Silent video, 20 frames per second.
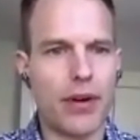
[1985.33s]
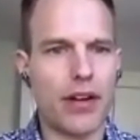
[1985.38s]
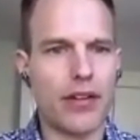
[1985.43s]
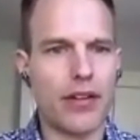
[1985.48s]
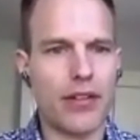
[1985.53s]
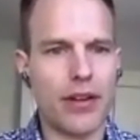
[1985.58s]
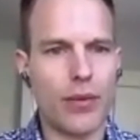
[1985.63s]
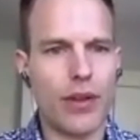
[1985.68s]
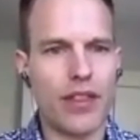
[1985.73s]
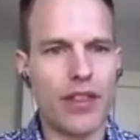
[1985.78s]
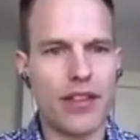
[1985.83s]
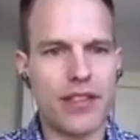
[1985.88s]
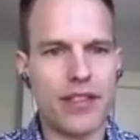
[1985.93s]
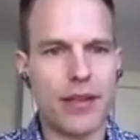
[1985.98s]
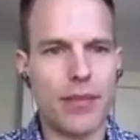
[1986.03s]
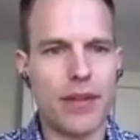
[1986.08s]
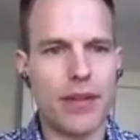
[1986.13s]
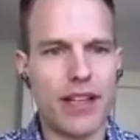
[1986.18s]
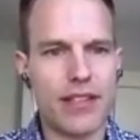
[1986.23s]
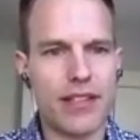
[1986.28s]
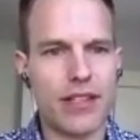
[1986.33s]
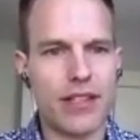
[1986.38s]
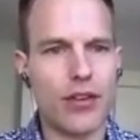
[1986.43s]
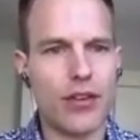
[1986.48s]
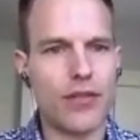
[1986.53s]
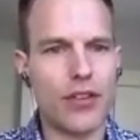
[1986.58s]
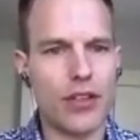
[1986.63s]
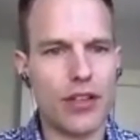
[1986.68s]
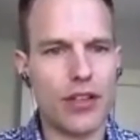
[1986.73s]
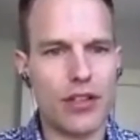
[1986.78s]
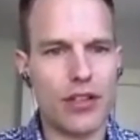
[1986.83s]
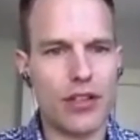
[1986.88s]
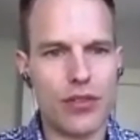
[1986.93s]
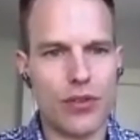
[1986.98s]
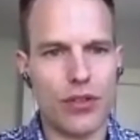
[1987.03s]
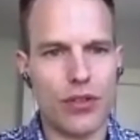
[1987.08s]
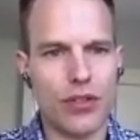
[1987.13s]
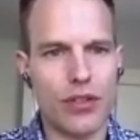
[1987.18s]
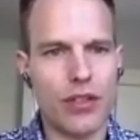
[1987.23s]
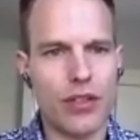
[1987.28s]
partnering with, and some of that's out of your
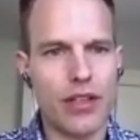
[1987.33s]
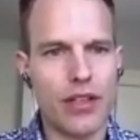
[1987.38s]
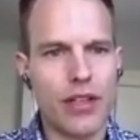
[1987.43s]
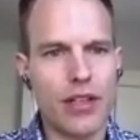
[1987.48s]
control.